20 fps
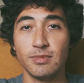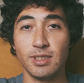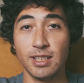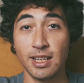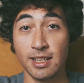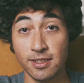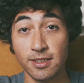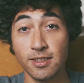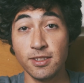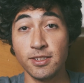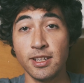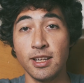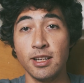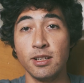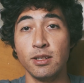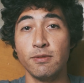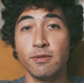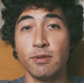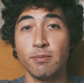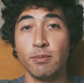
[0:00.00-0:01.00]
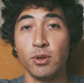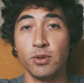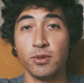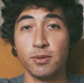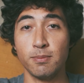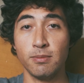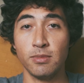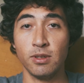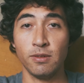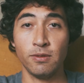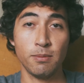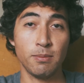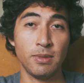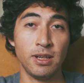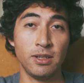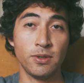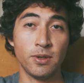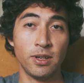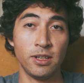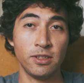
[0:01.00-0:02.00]
That's the standard for most of the
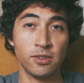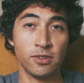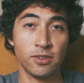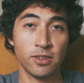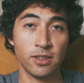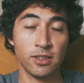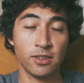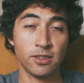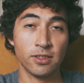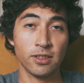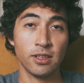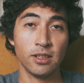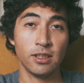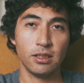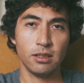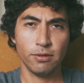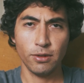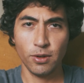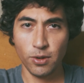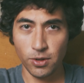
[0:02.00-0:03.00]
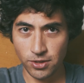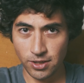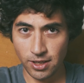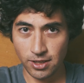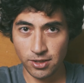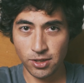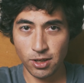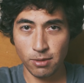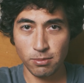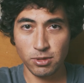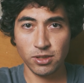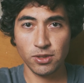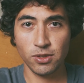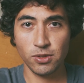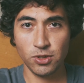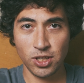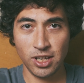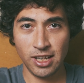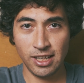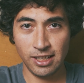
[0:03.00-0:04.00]
major agencies. Of course, that's subject to
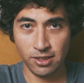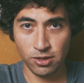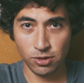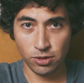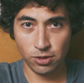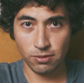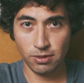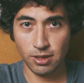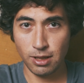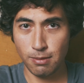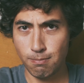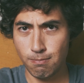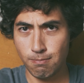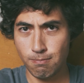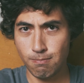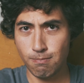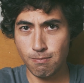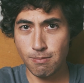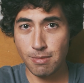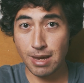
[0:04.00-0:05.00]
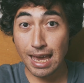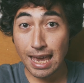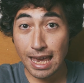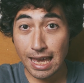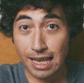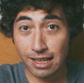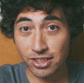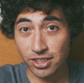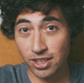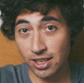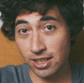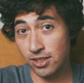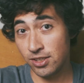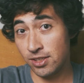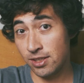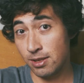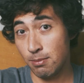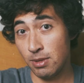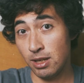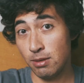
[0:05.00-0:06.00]
change. They may
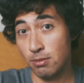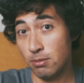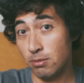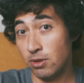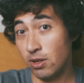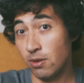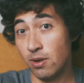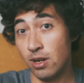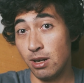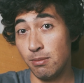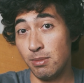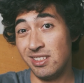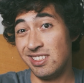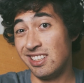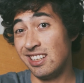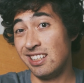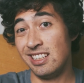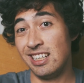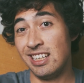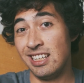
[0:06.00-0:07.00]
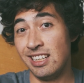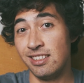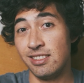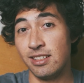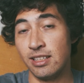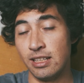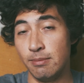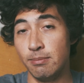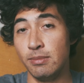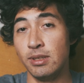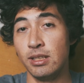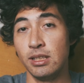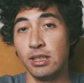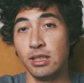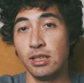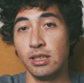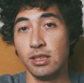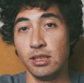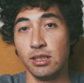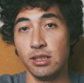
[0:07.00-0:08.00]
change the minimum requirements at any time,
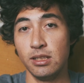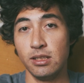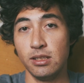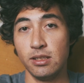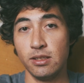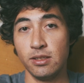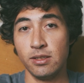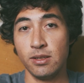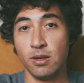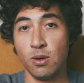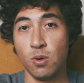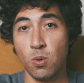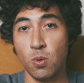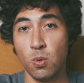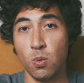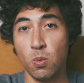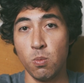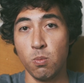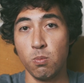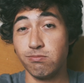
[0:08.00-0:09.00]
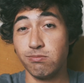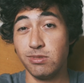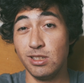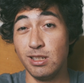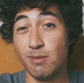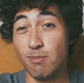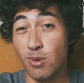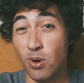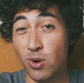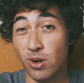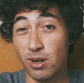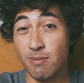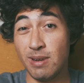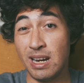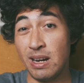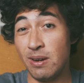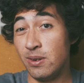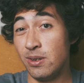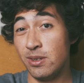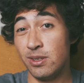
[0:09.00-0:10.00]
so the more the
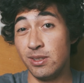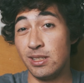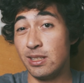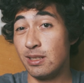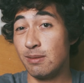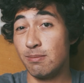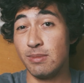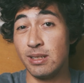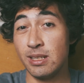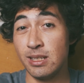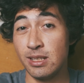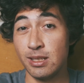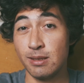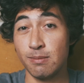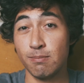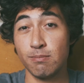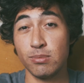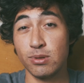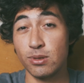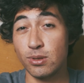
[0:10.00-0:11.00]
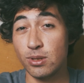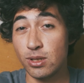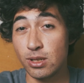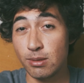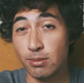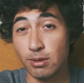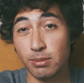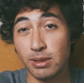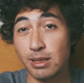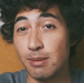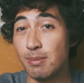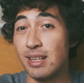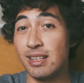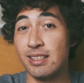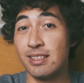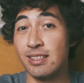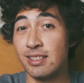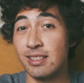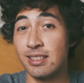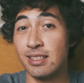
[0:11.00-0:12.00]
merrier is probably
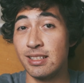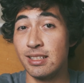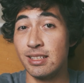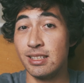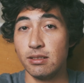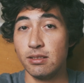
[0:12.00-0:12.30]
best.